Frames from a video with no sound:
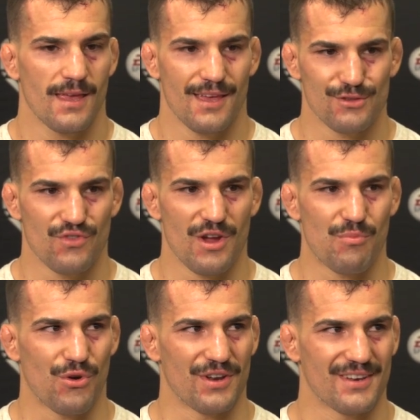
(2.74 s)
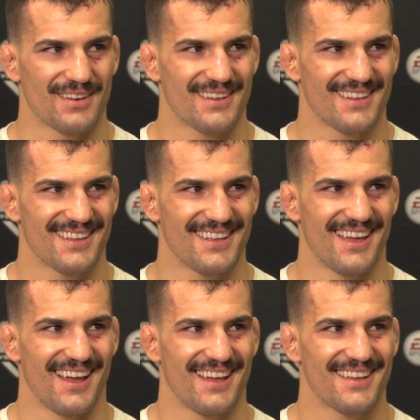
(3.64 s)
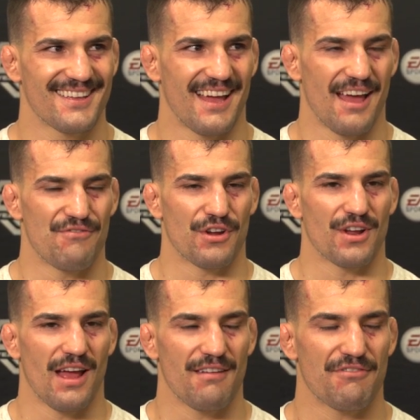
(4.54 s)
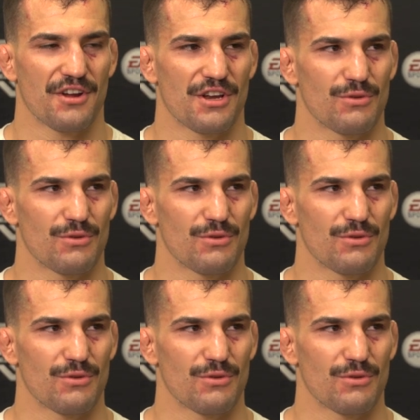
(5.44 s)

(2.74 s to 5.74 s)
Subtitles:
It was very important. Yeah. I figured